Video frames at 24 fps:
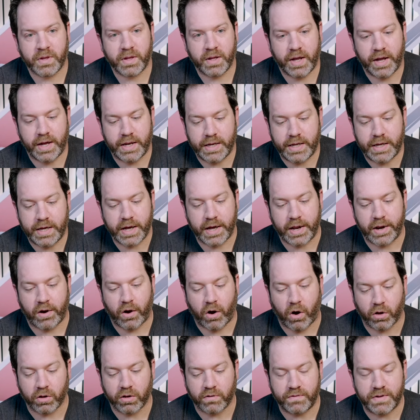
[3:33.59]
and get
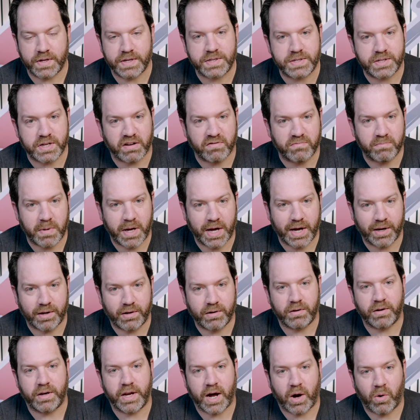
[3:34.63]
all of this stuff made.
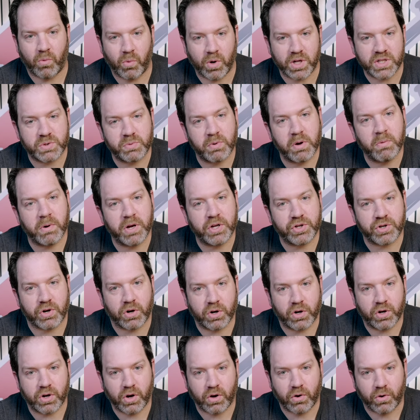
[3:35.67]
Now, once we reach our
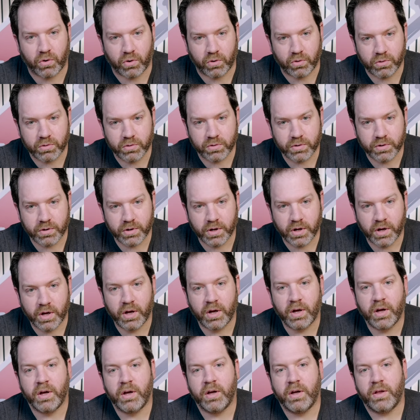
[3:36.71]
goal,
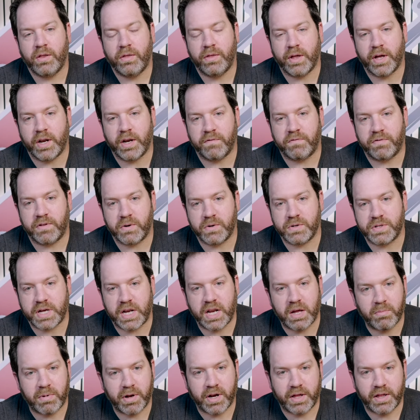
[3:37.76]
then if there's
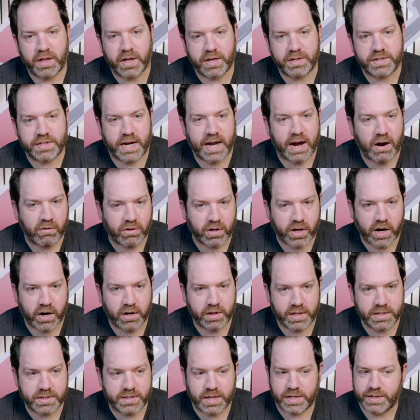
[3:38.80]
anybody that's an outlier
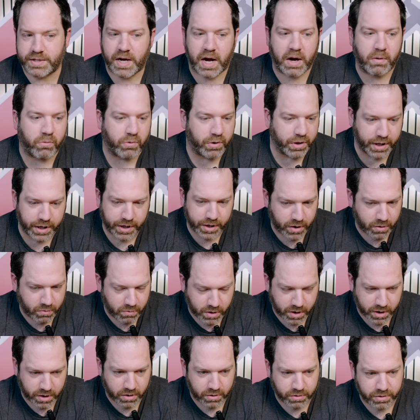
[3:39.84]
that says, I really don't
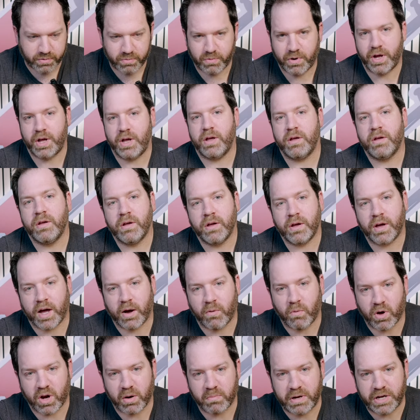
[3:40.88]
want all 3, I
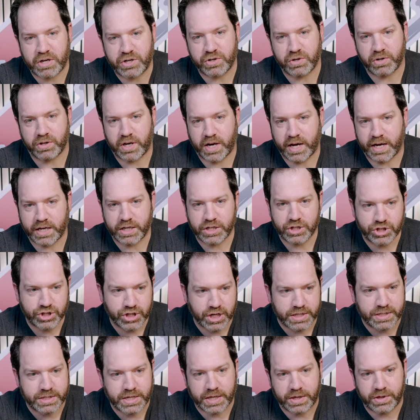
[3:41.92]
want to make sure that I can
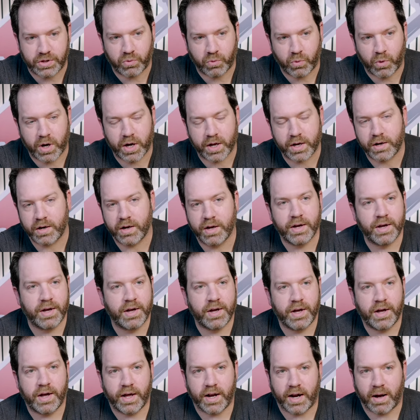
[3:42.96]
just get the 1,
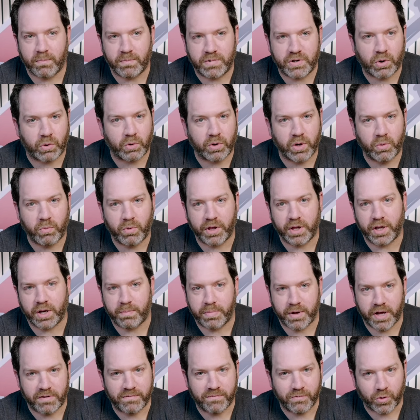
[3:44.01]
and I'm totally willing to
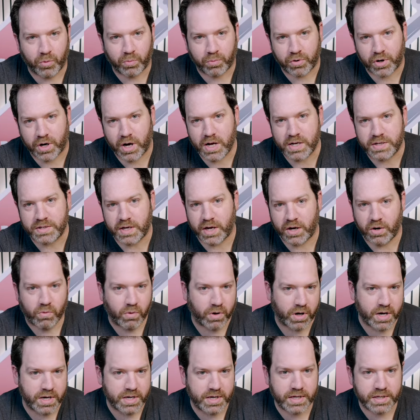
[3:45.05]
pay full price. I don't
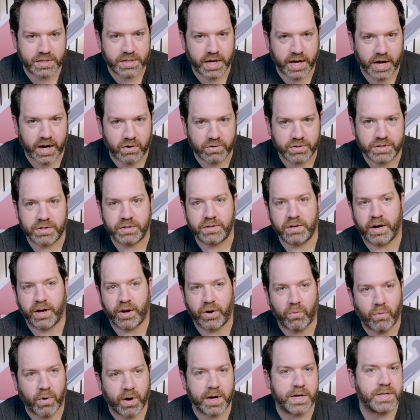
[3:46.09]
want a discount. I
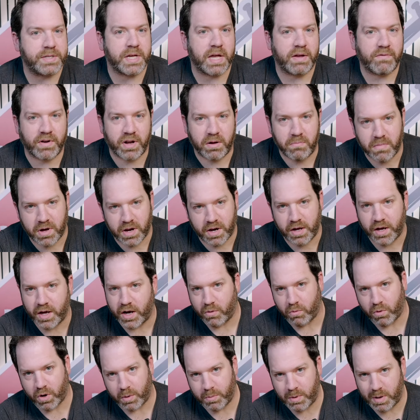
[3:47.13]
don't want to save any money. I
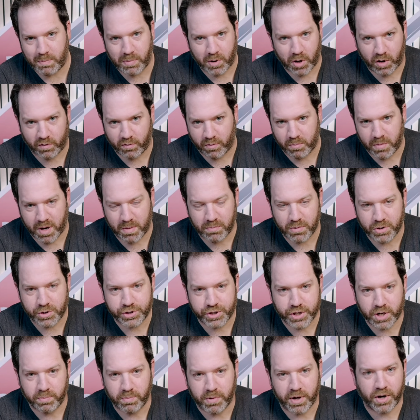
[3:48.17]
don't want to be part of a
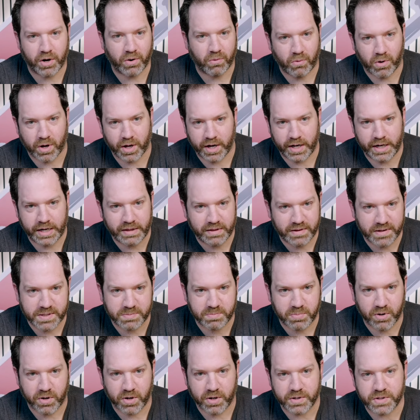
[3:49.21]
membership. I don't want any of these
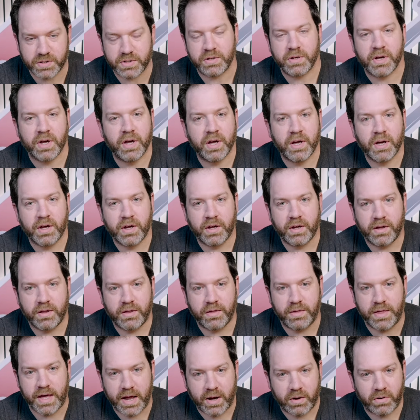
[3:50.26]
perks.
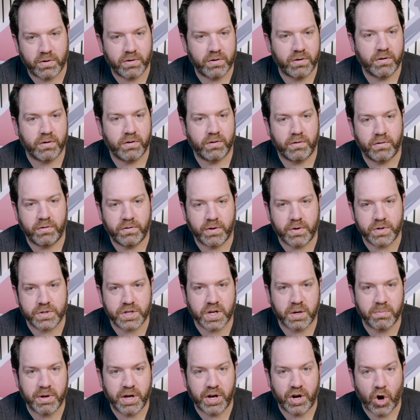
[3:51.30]
Then there's
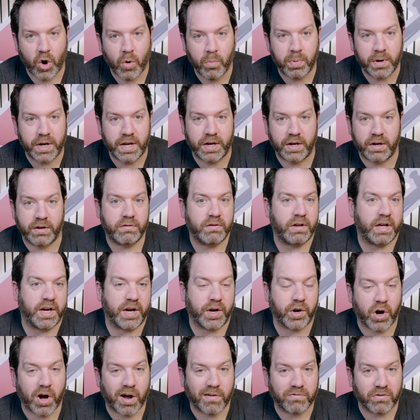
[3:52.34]
going to be an opening and
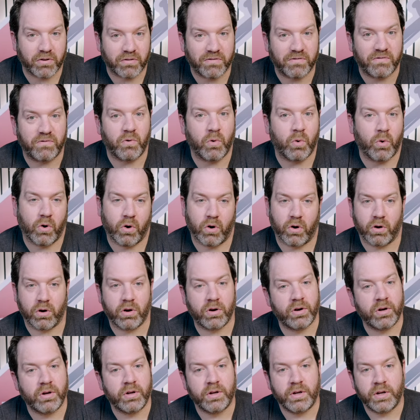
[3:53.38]
an offer for
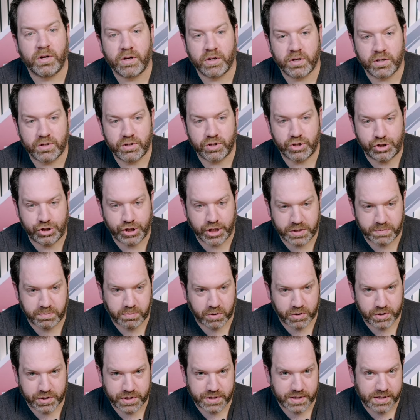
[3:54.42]
just
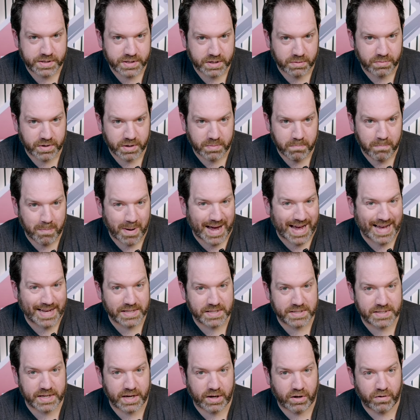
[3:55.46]
purchasing something by
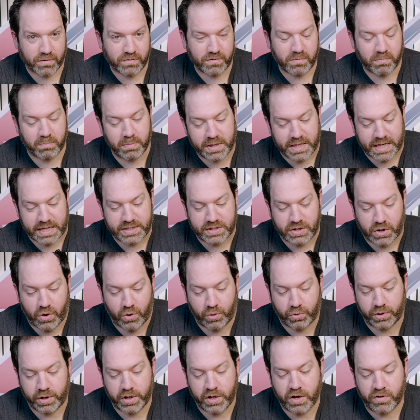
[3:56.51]
itself, but that's
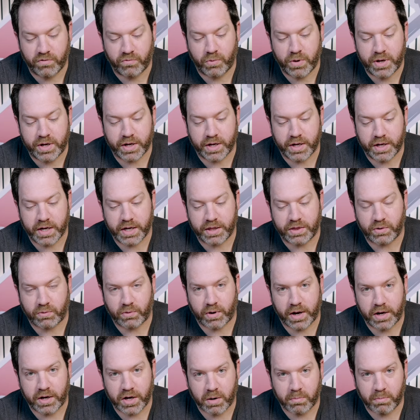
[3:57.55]
only if we can get the
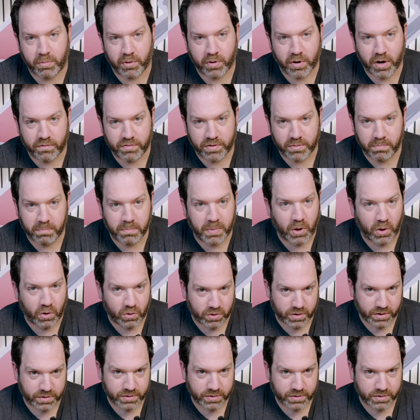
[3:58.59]
right number of the bulk.